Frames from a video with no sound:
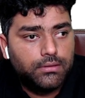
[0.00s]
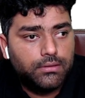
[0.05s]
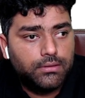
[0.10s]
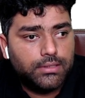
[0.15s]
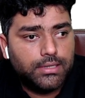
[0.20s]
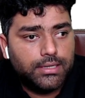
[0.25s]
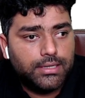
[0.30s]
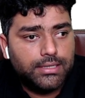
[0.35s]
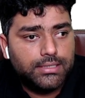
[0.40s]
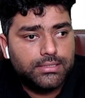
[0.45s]

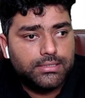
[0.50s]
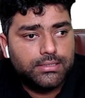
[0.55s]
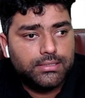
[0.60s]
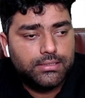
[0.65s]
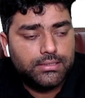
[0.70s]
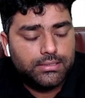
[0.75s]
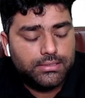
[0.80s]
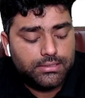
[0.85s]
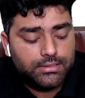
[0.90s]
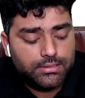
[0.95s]
Okay, guys,
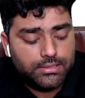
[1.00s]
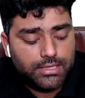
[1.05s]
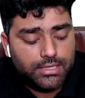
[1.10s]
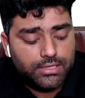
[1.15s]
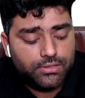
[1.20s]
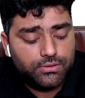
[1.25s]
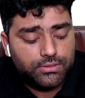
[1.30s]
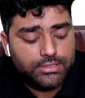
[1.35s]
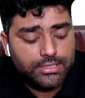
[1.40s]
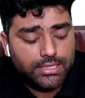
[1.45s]
try
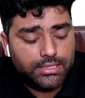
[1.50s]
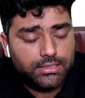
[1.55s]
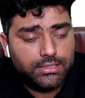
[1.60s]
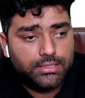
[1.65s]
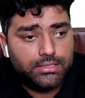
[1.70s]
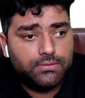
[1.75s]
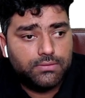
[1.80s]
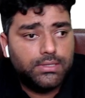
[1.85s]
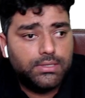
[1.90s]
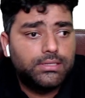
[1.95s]
to check
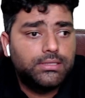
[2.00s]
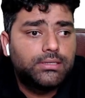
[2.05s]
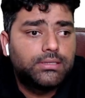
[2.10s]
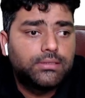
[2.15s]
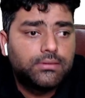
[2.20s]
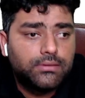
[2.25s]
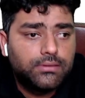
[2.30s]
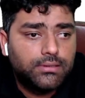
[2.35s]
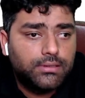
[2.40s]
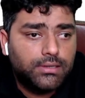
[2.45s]
this one,
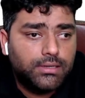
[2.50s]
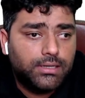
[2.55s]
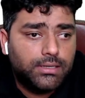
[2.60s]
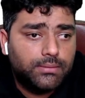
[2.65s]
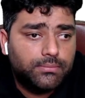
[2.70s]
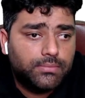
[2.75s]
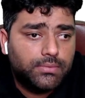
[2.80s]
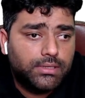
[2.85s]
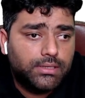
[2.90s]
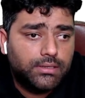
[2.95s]

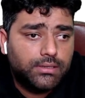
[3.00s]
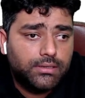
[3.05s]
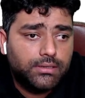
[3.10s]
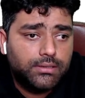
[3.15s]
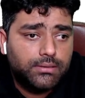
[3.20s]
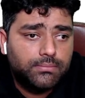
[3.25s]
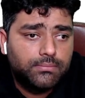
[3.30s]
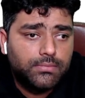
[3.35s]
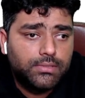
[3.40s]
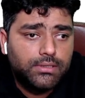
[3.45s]
and
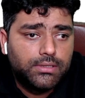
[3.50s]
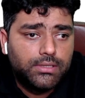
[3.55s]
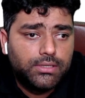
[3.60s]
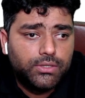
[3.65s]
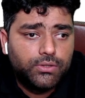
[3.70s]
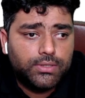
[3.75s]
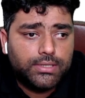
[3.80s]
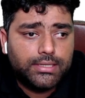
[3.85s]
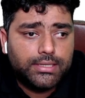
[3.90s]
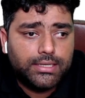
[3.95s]

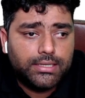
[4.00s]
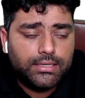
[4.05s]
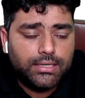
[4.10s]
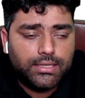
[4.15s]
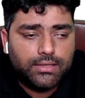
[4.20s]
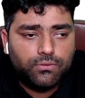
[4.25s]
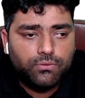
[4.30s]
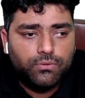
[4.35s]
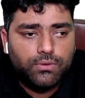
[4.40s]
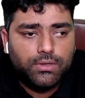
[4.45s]
you can take
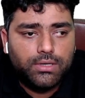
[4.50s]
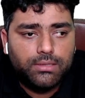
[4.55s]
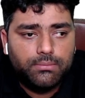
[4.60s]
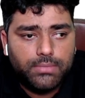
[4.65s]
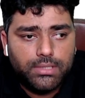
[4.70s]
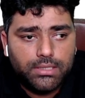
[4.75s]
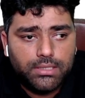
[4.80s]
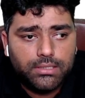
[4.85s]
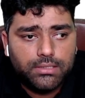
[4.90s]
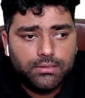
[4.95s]
like 1
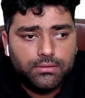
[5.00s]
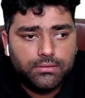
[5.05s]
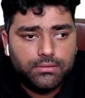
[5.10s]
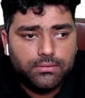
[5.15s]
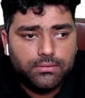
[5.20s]
minute,